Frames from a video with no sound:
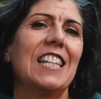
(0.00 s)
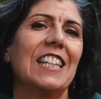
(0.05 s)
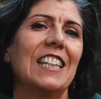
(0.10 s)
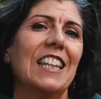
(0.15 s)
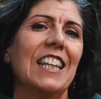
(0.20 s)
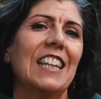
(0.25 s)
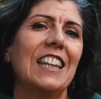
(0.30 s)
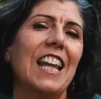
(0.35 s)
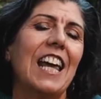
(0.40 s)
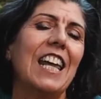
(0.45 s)

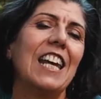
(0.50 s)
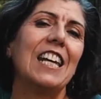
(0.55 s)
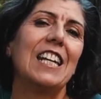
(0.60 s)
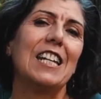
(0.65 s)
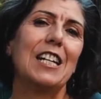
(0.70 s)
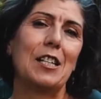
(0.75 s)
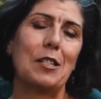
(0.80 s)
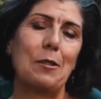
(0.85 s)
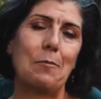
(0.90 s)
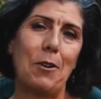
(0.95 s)
and let it
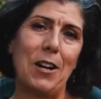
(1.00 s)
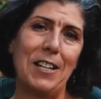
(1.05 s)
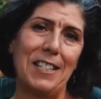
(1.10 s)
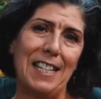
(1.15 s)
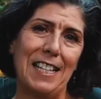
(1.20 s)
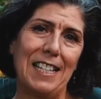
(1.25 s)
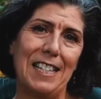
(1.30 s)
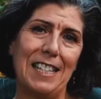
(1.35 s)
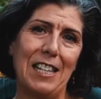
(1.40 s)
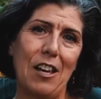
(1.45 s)
express
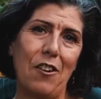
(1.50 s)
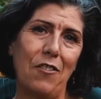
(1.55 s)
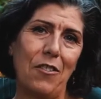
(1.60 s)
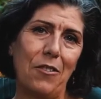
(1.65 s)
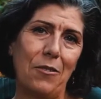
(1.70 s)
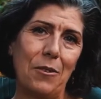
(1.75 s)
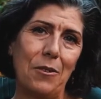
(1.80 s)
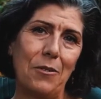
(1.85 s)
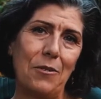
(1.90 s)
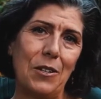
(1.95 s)
itself
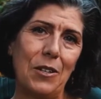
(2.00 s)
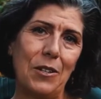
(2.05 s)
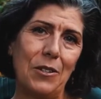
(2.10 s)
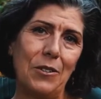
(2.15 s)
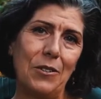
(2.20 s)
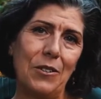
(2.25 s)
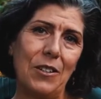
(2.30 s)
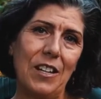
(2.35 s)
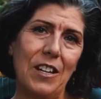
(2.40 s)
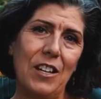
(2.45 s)
through
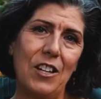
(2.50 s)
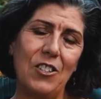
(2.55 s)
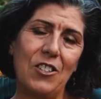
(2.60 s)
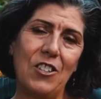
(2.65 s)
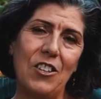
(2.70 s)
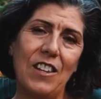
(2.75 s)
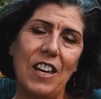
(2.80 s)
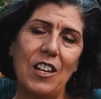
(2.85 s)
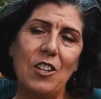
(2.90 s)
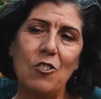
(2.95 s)
you,
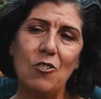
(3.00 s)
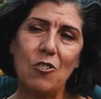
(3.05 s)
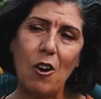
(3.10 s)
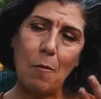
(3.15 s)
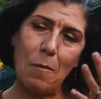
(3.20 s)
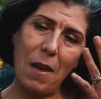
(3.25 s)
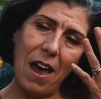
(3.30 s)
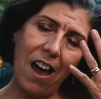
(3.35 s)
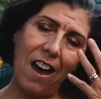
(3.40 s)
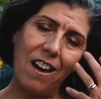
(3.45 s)
so that you
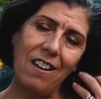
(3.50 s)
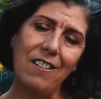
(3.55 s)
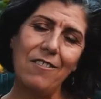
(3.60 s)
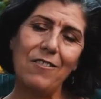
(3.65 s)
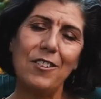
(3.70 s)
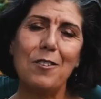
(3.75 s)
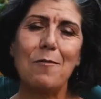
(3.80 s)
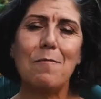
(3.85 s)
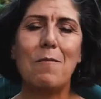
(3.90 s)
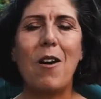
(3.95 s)
drop out of
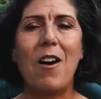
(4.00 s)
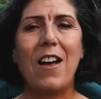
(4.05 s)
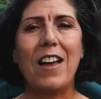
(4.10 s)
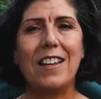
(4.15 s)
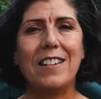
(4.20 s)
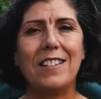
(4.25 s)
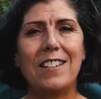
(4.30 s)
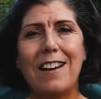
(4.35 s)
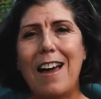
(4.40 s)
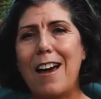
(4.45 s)
your
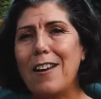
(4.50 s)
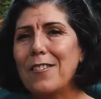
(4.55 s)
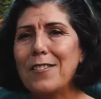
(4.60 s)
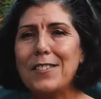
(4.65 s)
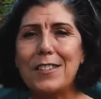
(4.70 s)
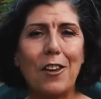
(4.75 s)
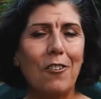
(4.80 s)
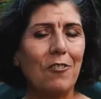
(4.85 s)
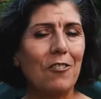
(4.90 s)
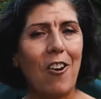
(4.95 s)
mind and out of
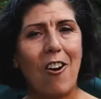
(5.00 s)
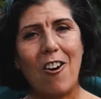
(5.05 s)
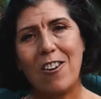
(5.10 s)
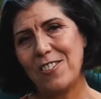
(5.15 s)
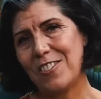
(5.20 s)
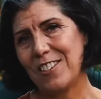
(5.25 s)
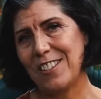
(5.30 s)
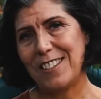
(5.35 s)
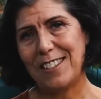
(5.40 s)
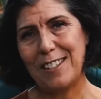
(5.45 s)

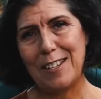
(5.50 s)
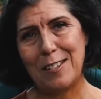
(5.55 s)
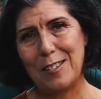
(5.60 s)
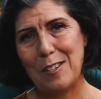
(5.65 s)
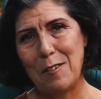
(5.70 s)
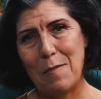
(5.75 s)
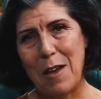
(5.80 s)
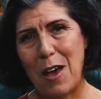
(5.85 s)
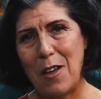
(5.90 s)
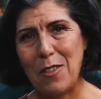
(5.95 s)
self-consciousness
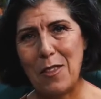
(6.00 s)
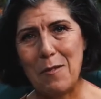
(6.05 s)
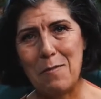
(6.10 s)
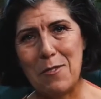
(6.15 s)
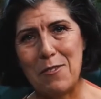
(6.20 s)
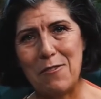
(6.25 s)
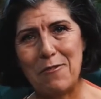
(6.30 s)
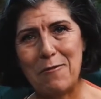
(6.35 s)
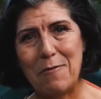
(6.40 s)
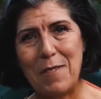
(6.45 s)
about the
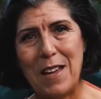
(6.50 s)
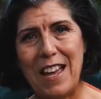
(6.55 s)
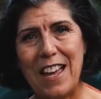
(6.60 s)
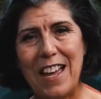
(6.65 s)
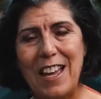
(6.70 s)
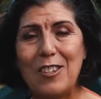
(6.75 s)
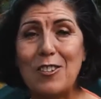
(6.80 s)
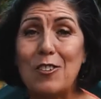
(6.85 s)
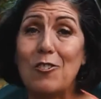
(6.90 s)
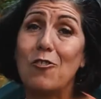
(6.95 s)
movement,
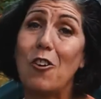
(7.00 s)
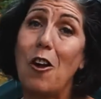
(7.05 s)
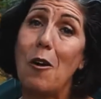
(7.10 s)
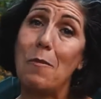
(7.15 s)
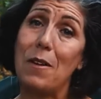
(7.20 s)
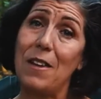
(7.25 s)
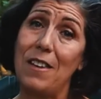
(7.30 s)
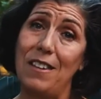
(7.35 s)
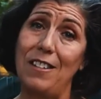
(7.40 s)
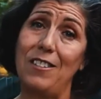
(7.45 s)
and you
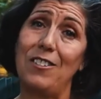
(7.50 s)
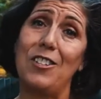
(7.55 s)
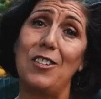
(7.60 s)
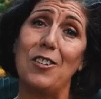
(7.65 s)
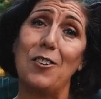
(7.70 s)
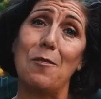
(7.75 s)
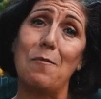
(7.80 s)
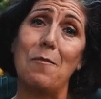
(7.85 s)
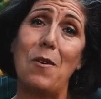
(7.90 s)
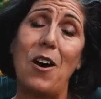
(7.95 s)
drop into
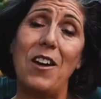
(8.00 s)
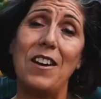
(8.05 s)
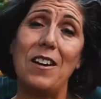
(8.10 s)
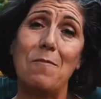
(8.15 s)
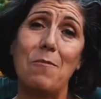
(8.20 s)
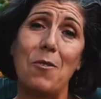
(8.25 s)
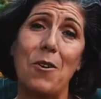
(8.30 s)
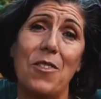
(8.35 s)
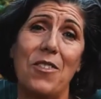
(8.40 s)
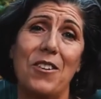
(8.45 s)
your body
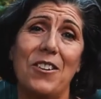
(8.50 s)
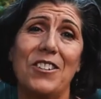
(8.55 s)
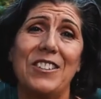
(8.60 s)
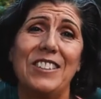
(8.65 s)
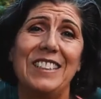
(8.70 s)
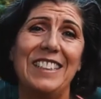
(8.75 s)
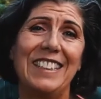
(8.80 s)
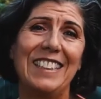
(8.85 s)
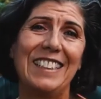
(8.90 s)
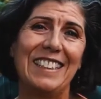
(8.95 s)
more
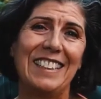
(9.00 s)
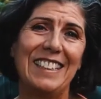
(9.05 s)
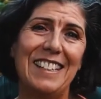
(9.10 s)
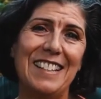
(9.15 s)
thoroughly.